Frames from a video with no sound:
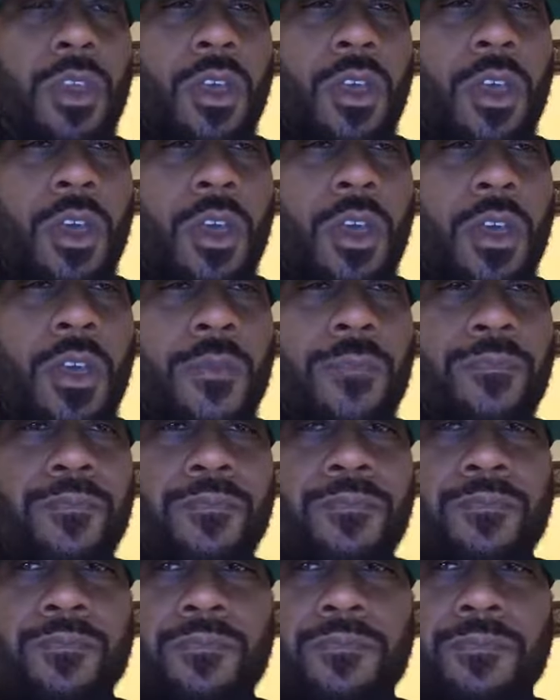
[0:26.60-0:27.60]
um,
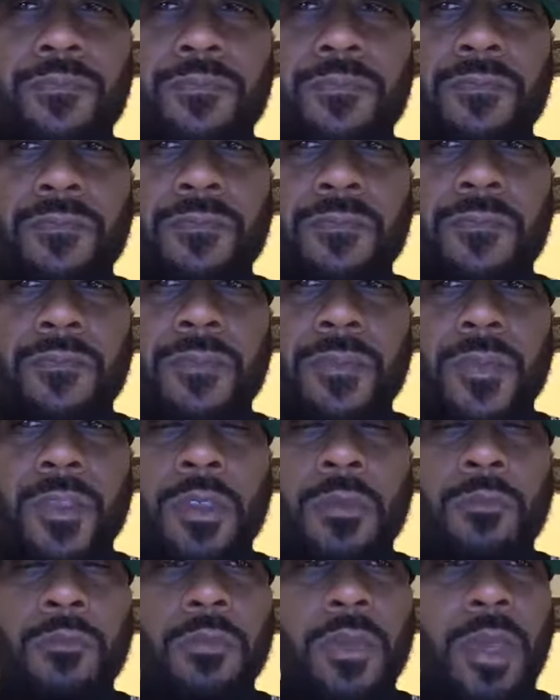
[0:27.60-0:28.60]

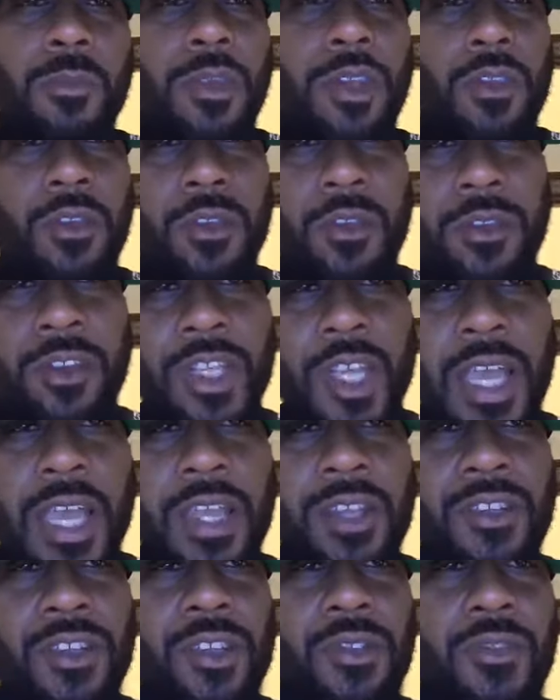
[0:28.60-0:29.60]
maybe
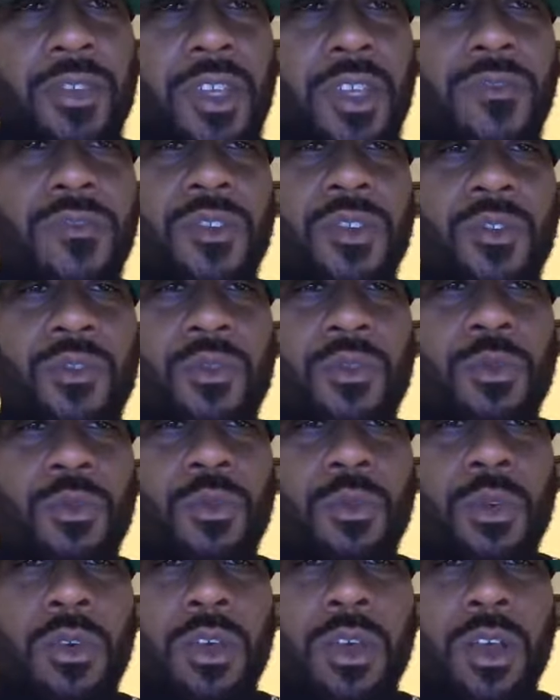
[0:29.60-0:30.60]
energize you, give
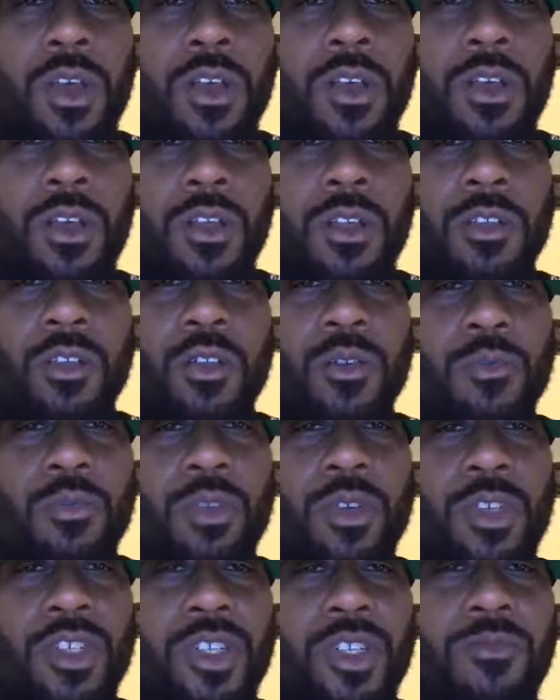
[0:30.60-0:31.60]
you a little
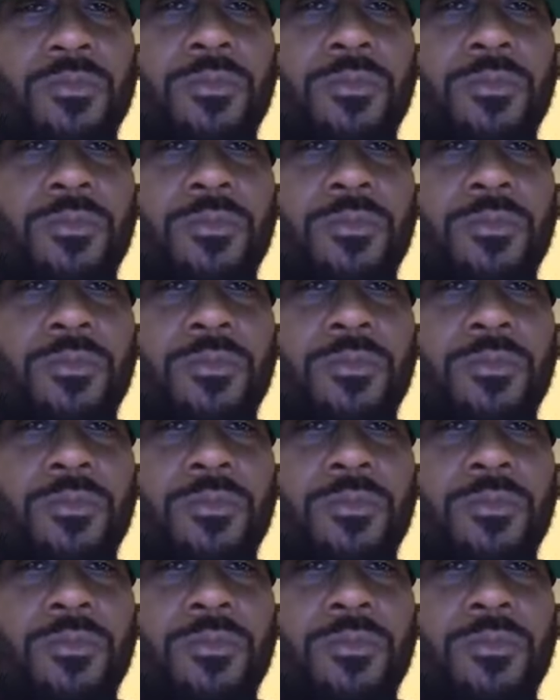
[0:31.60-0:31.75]
push in